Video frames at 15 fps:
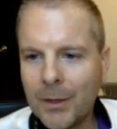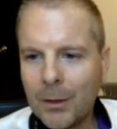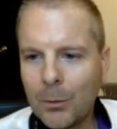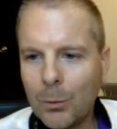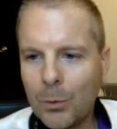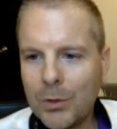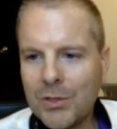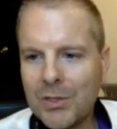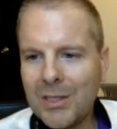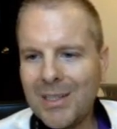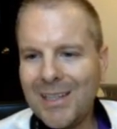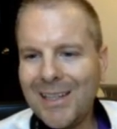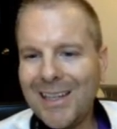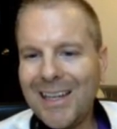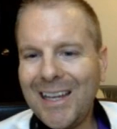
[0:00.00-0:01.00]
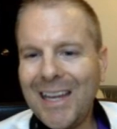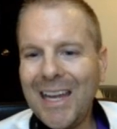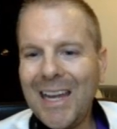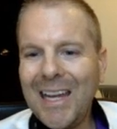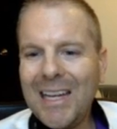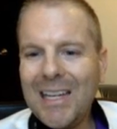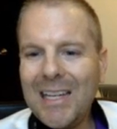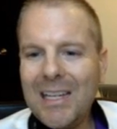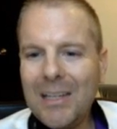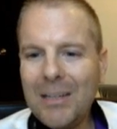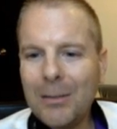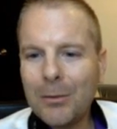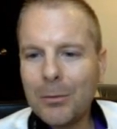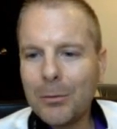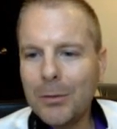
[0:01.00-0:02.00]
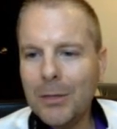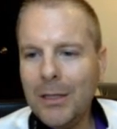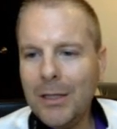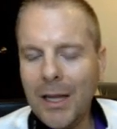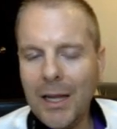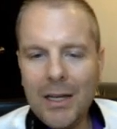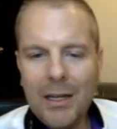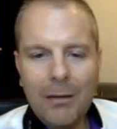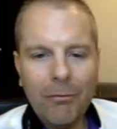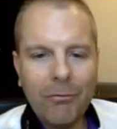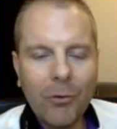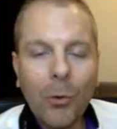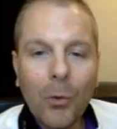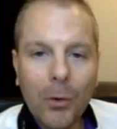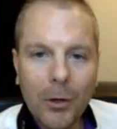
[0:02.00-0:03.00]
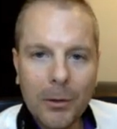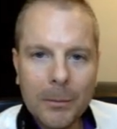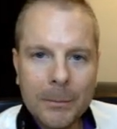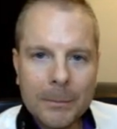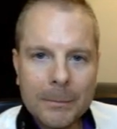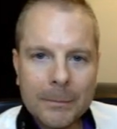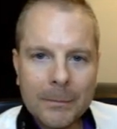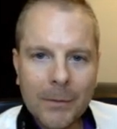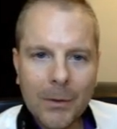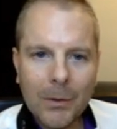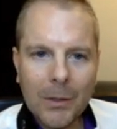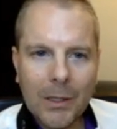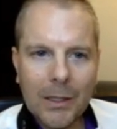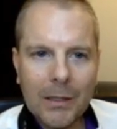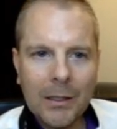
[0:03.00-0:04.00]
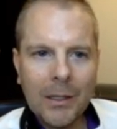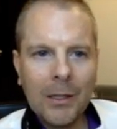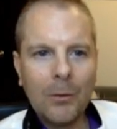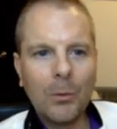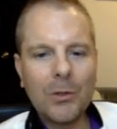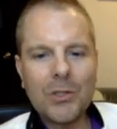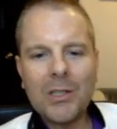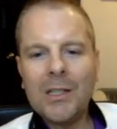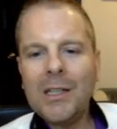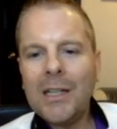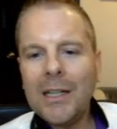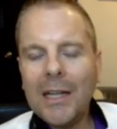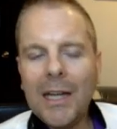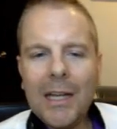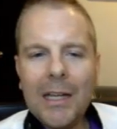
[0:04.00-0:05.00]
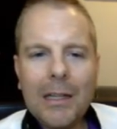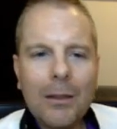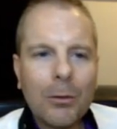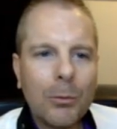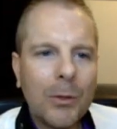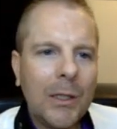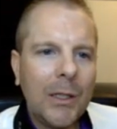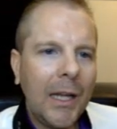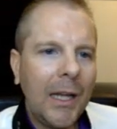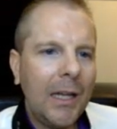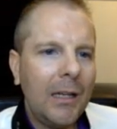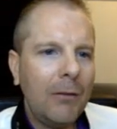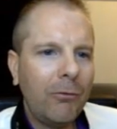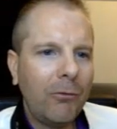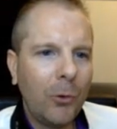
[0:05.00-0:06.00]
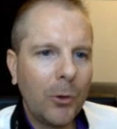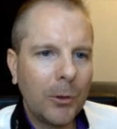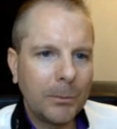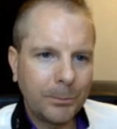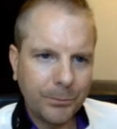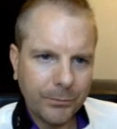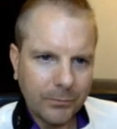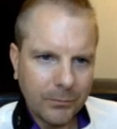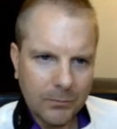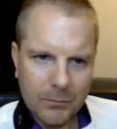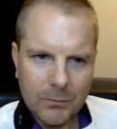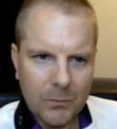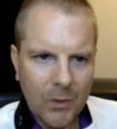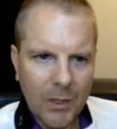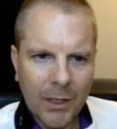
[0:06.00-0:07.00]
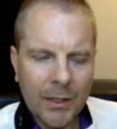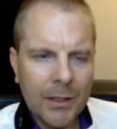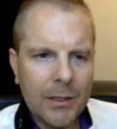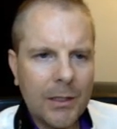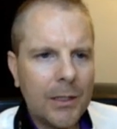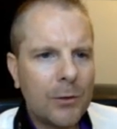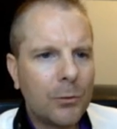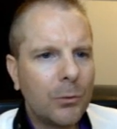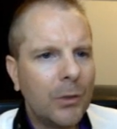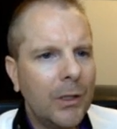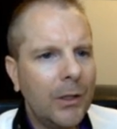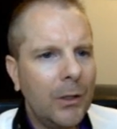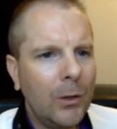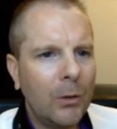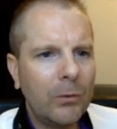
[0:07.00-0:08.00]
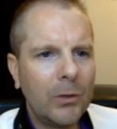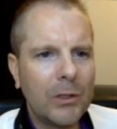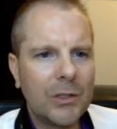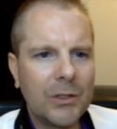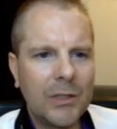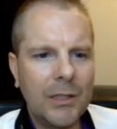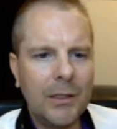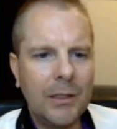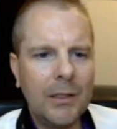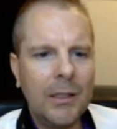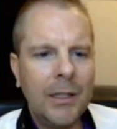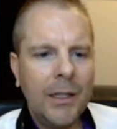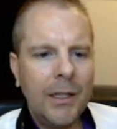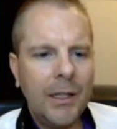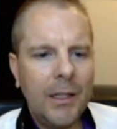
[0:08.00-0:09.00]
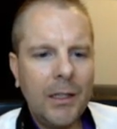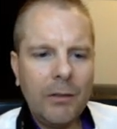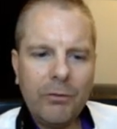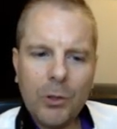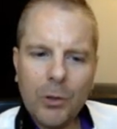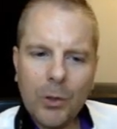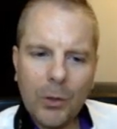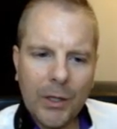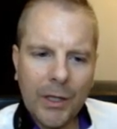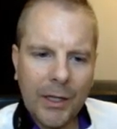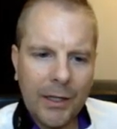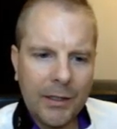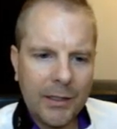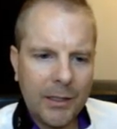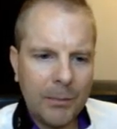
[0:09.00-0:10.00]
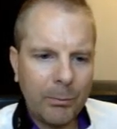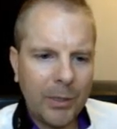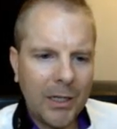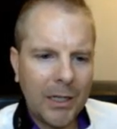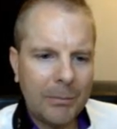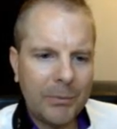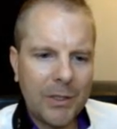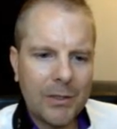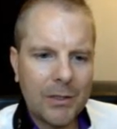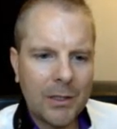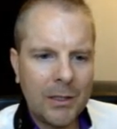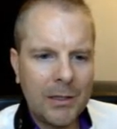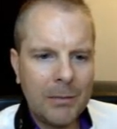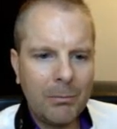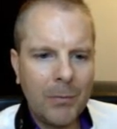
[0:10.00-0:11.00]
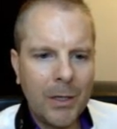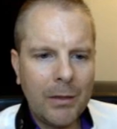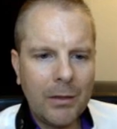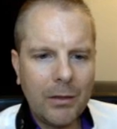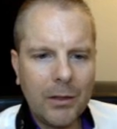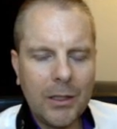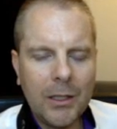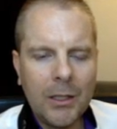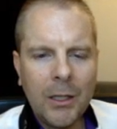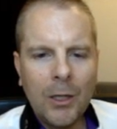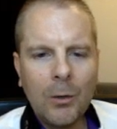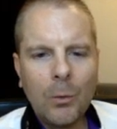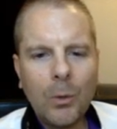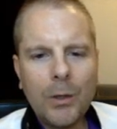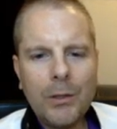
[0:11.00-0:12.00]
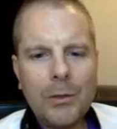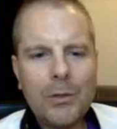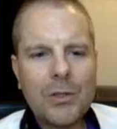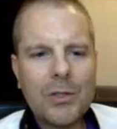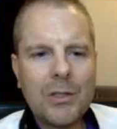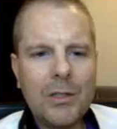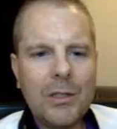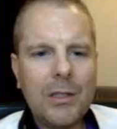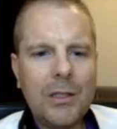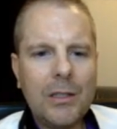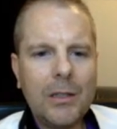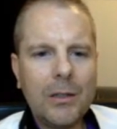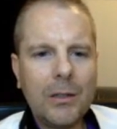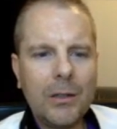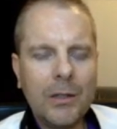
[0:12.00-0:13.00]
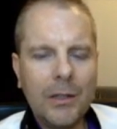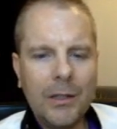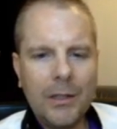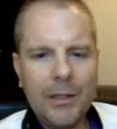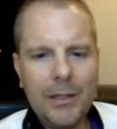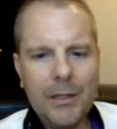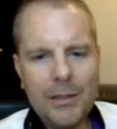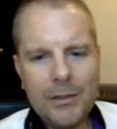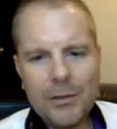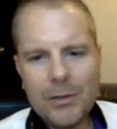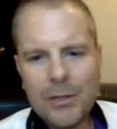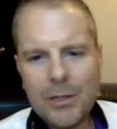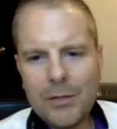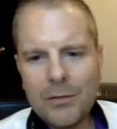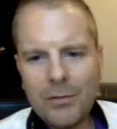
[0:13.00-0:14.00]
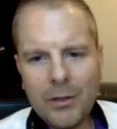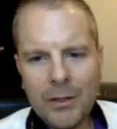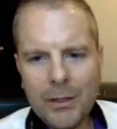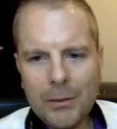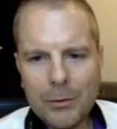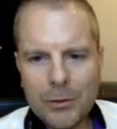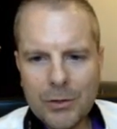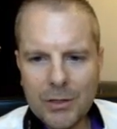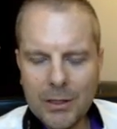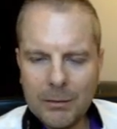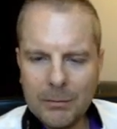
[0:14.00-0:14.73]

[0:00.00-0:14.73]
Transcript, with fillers: we're sitting at eighty-three, eighty-four, okay? We're sitting at eighty-three, eighty-four. It, it's really overextended, and if you go ahead and pop this on the monthly, what you see here is is very interesting,